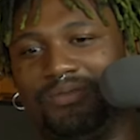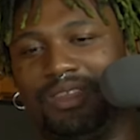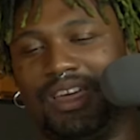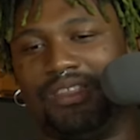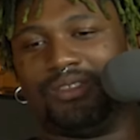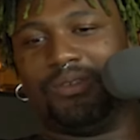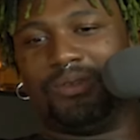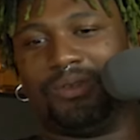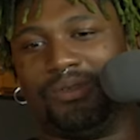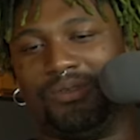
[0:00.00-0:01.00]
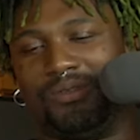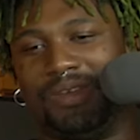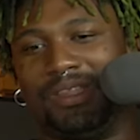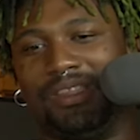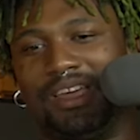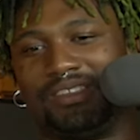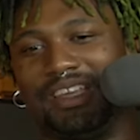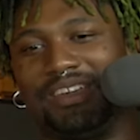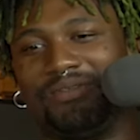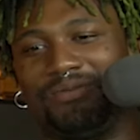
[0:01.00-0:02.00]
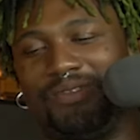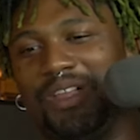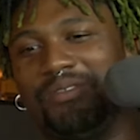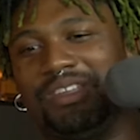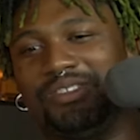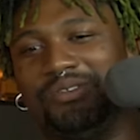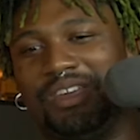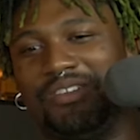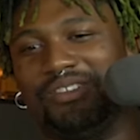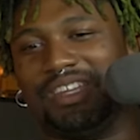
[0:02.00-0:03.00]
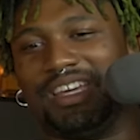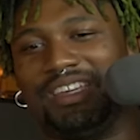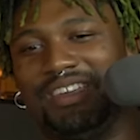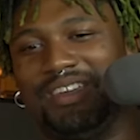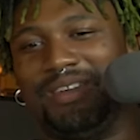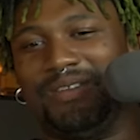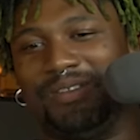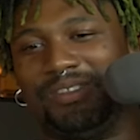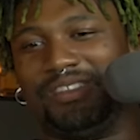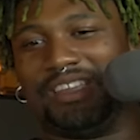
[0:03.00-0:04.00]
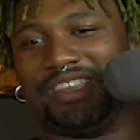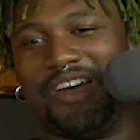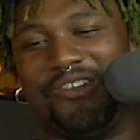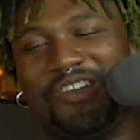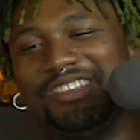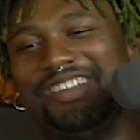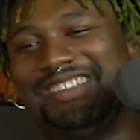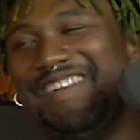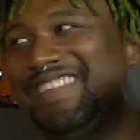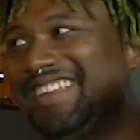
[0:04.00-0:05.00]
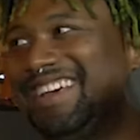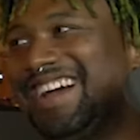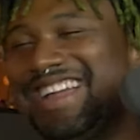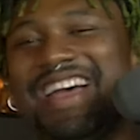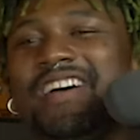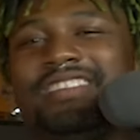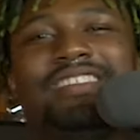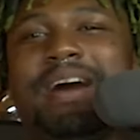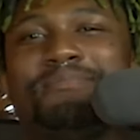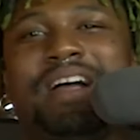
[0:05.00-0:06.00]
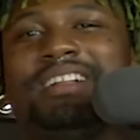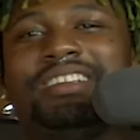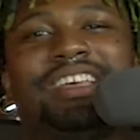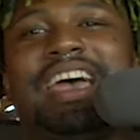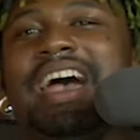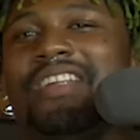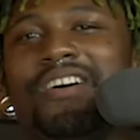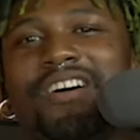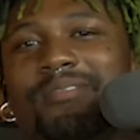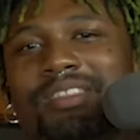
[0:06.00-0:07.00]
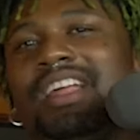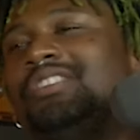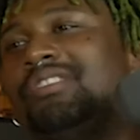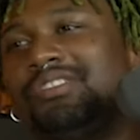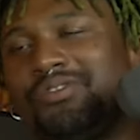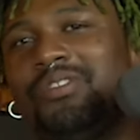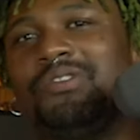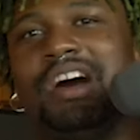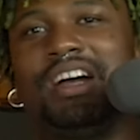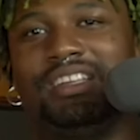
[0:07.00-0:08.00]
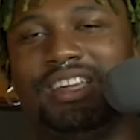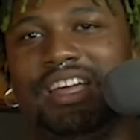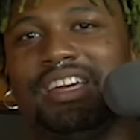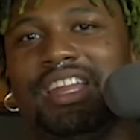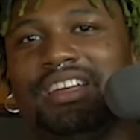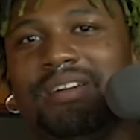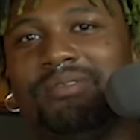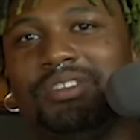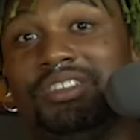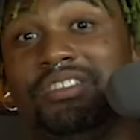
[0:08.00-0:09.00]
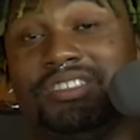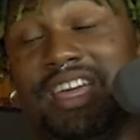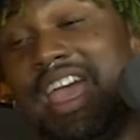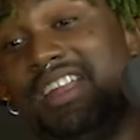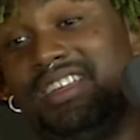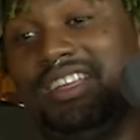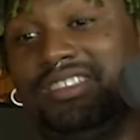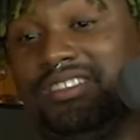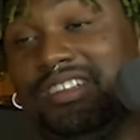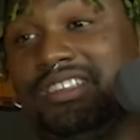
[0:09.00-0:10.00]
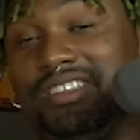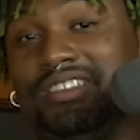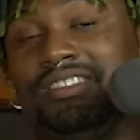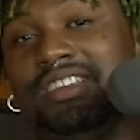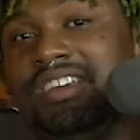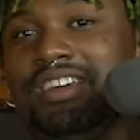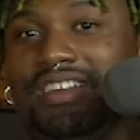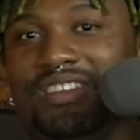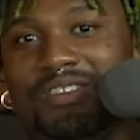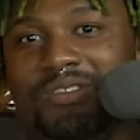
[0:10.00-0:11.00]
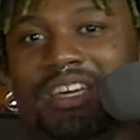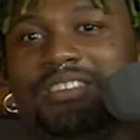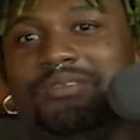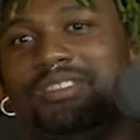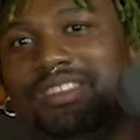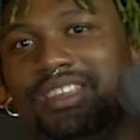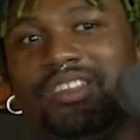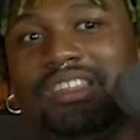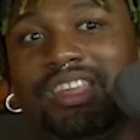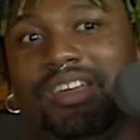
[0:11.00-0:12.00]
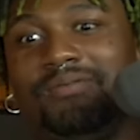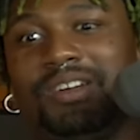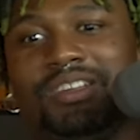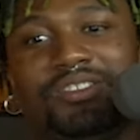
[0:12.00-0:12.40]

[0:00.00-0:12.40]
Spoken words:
a total in the next like following 2 years, like 6 hours or something. I did not practice at all. But then I joined School of Rock, and then I kind of got more serious. I had to get serious because you know, like they fucking